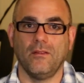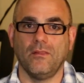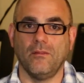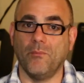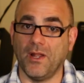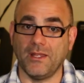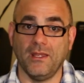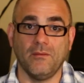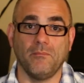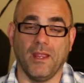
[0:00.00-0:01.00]
The
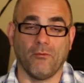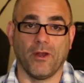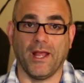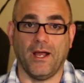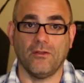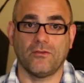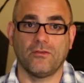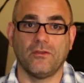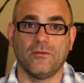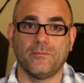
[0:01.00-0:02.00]
money may run
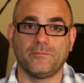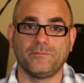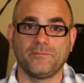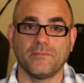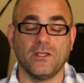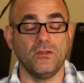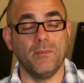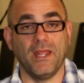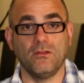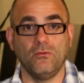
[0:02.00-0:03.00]
out. You
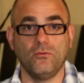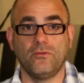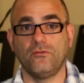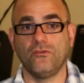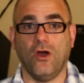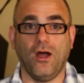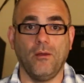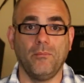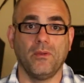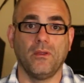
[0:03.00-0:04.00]
may lose the
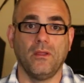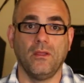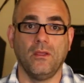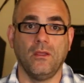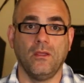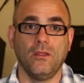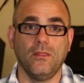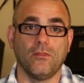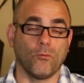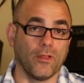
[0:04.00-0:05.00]
job.
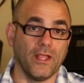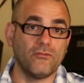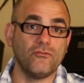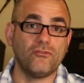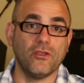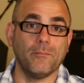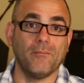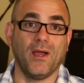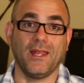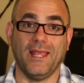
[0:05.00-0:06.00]
The relationship
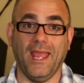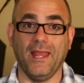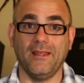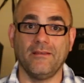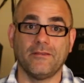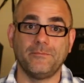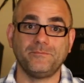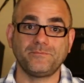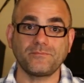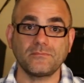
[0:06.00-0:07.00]
might end.
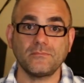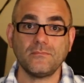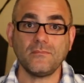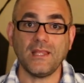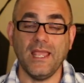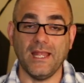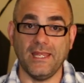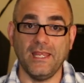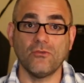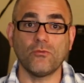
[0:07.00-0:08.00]
And
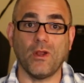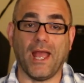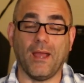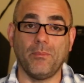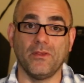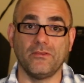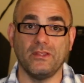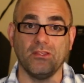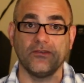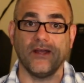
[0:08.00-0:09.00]
here's what happens
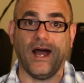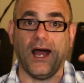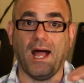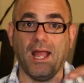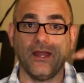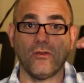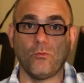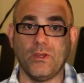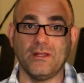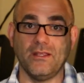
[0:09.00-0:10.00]
is the higher
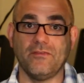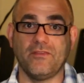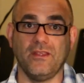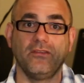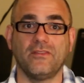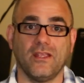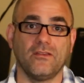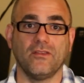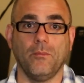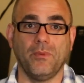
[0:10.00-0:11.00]
we lift these
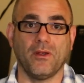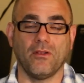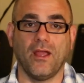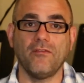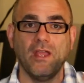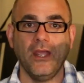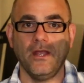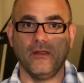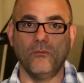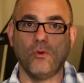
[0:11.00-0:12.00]
things up in our
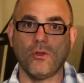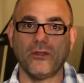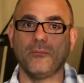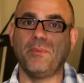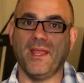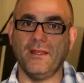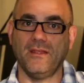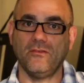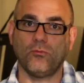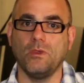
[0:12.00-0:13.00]
life, the more
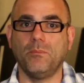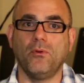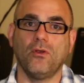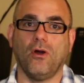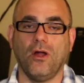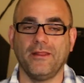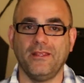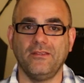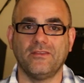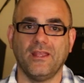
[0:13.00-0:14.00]
dependence we put on
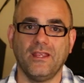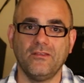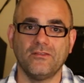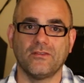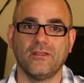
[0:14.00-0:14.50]
these things,